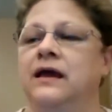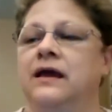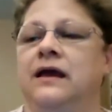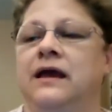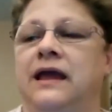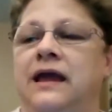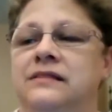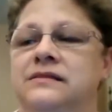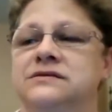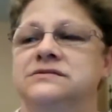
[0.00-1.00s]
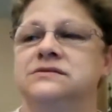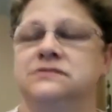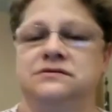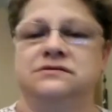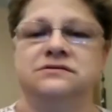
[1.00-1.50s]
And this
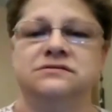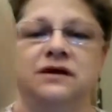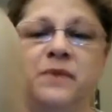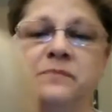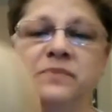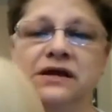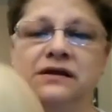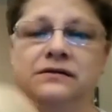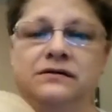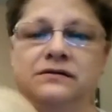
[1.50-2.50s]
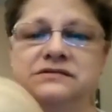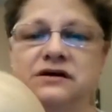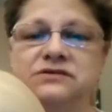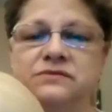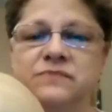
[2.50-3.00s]
is a pumpkin that's
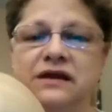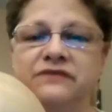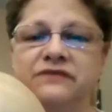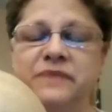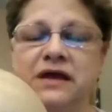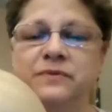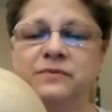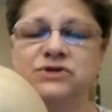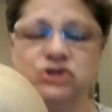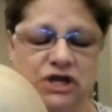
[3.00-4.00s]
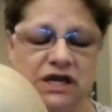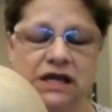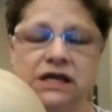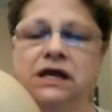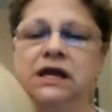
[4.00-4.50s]
also made of paper
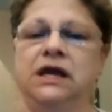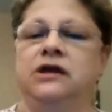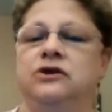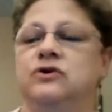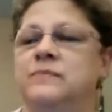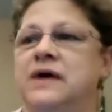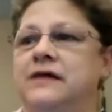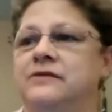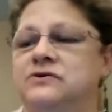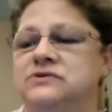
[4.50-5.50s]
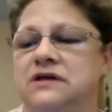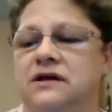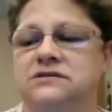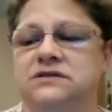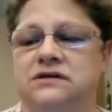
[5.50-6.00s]
mache. You can buy those
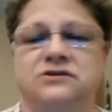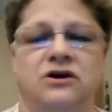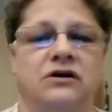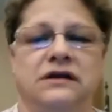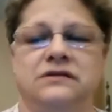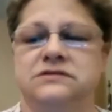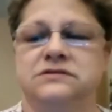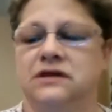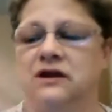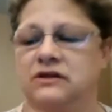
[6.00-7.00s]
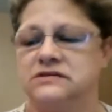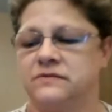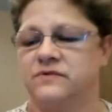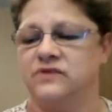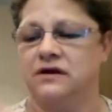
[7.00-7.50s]
at Target and some
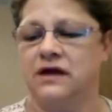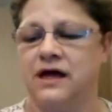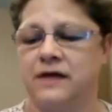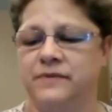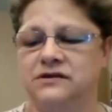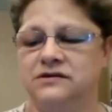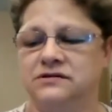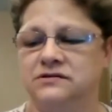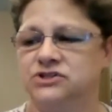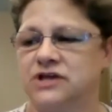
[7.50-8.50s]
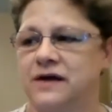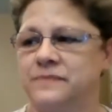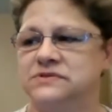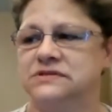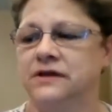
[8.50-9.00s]
of the hobby
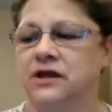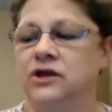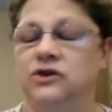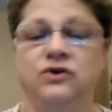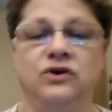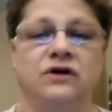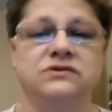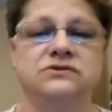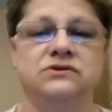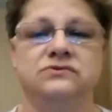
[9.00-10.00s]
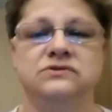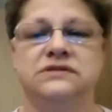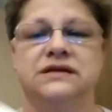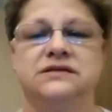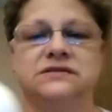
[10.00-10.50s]
shops. You could also use
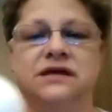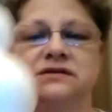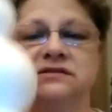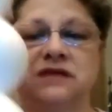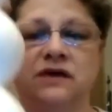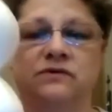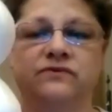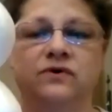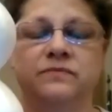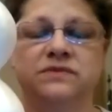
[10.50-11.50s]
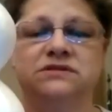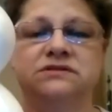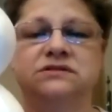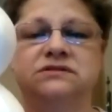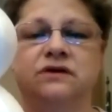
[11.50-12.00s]
things like styrofoam. This is a
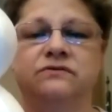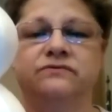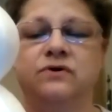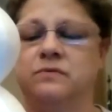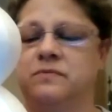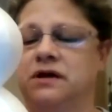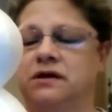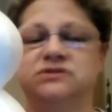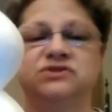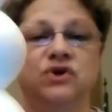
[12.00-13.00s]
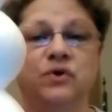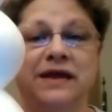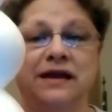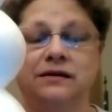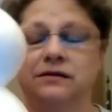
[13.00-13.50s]
styrofoam
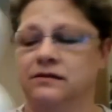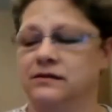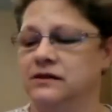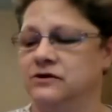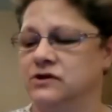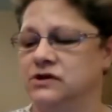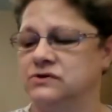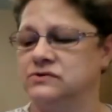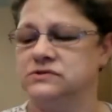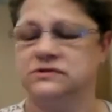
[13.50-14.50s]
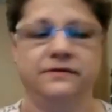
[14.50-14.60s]
snowman that you could use.